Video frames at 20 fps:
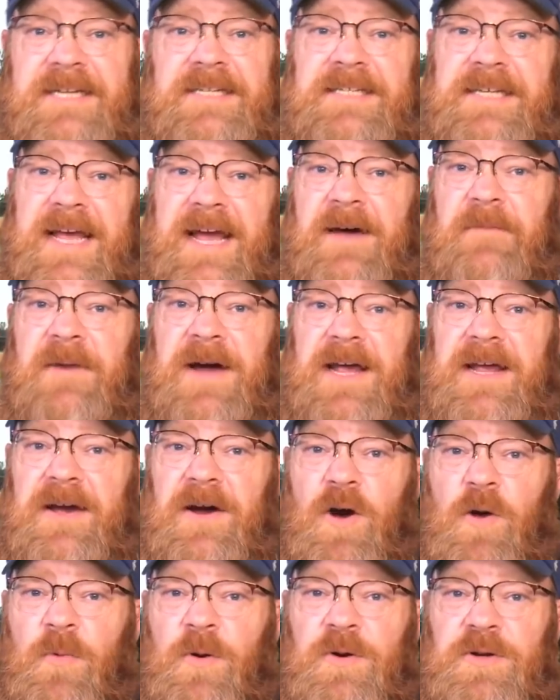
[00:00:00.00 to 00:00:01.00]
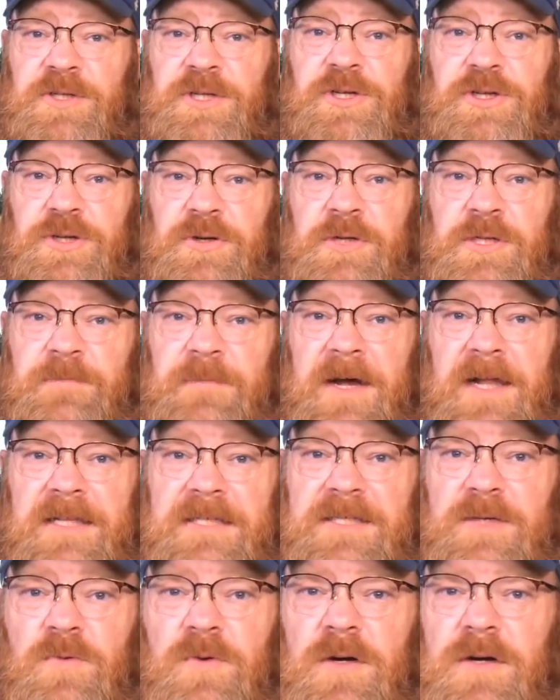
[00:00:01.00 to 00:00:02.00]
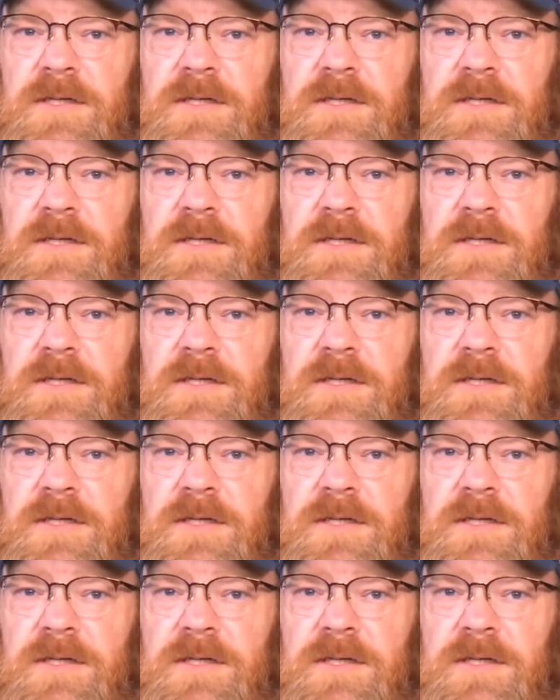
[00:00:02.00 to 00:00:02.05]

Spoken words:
I get to see how my homeowner's insurance policy